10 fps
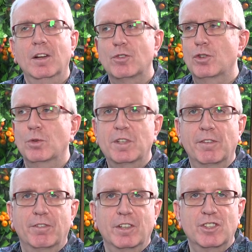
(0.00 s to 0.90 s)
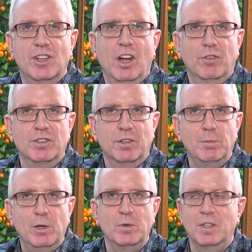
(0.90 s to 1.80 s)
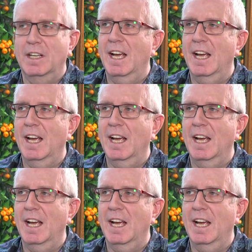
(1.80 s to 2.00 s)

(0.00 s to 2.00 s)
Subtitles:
through different genres of music.